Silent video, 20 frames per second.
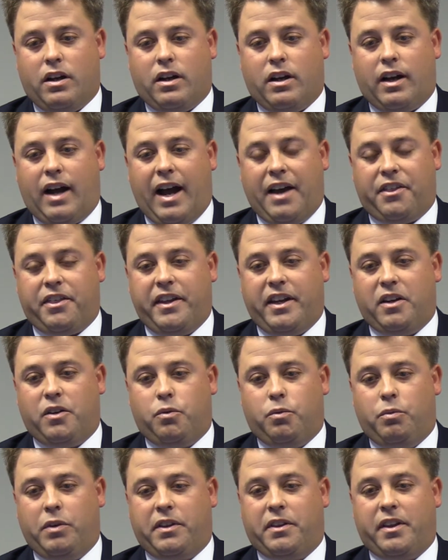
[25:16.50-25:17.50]
I think
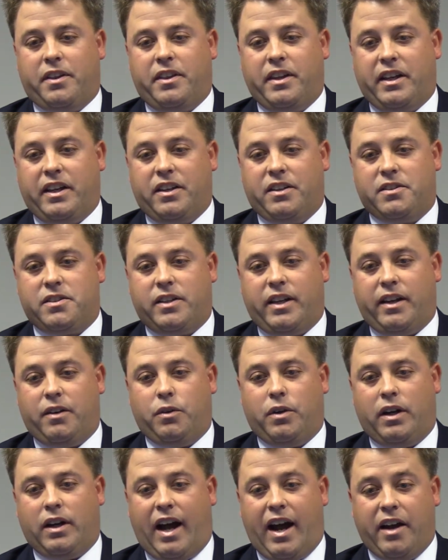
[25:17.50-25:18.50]
with the things that
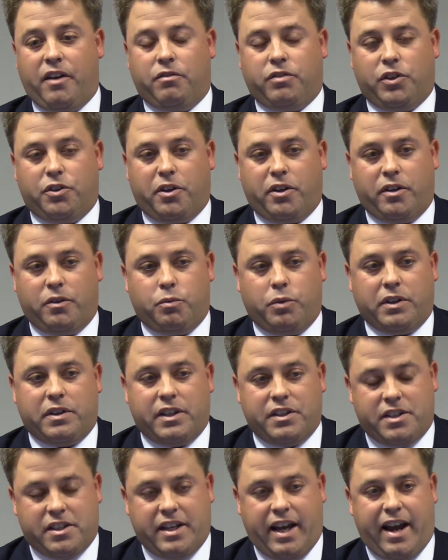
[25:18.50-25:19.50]
I have learned with the
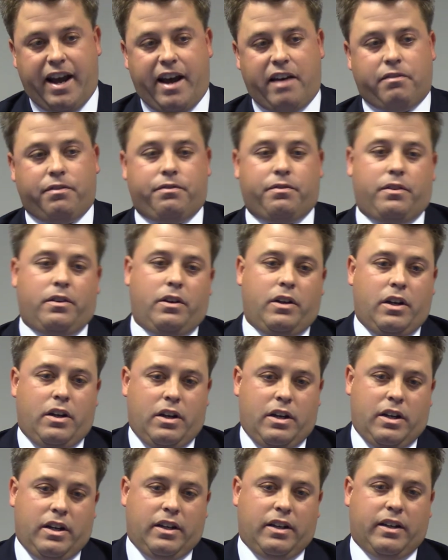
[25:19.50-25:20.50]
staff
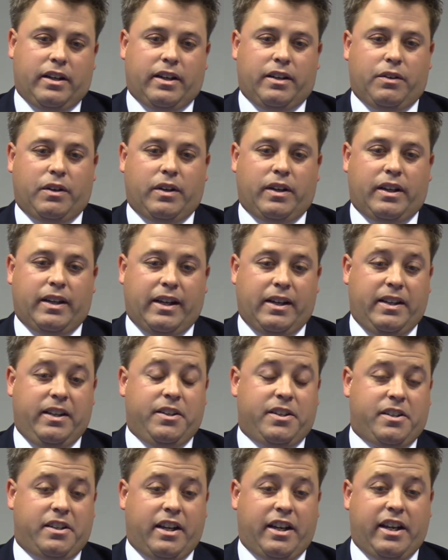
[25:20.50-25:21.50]
in the
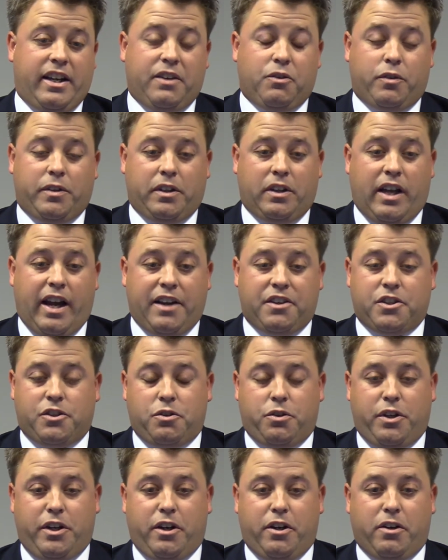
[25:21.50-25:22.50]
city over the last 2
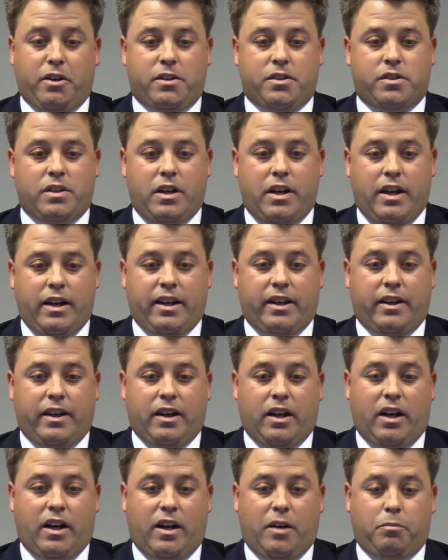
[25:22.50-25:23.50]
years,
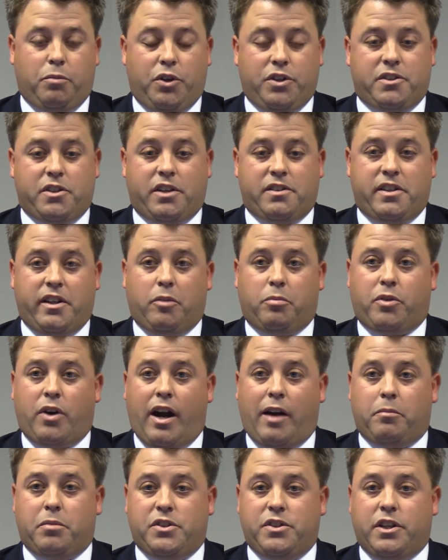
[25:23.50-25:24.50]
puts us in a
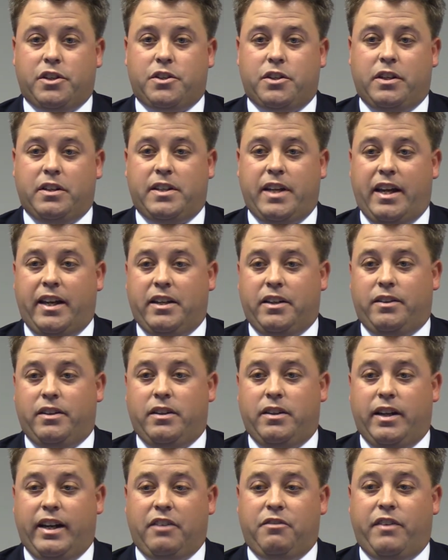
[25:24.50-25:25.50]
prime position to take
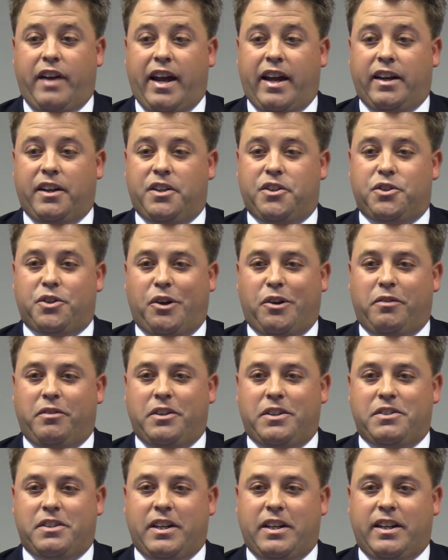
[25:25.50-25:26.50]
advantage of a
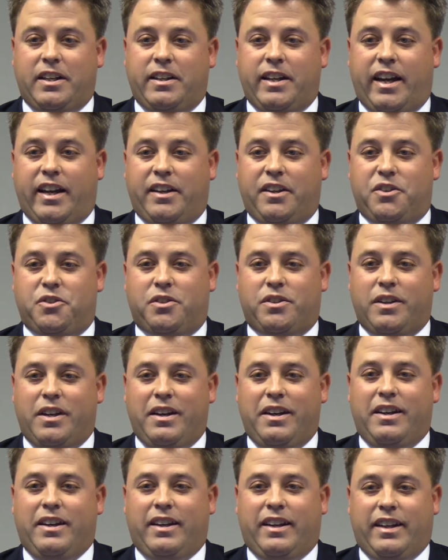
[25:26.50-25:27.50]
city that
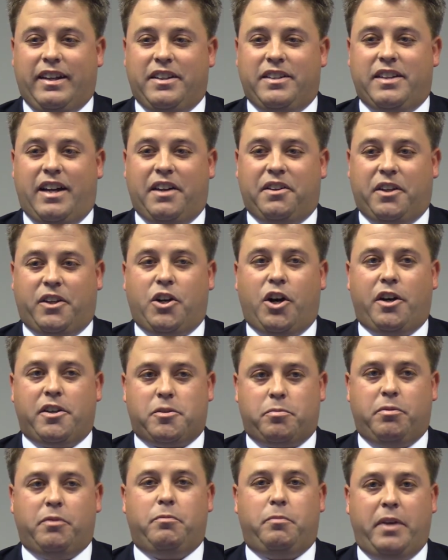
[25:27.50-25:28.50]
is on the
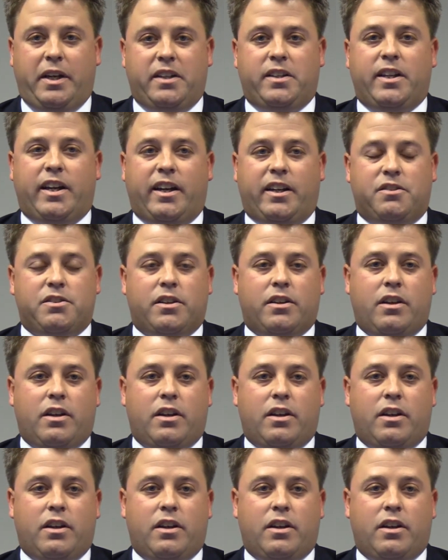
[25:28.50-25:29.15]
cusp of big things.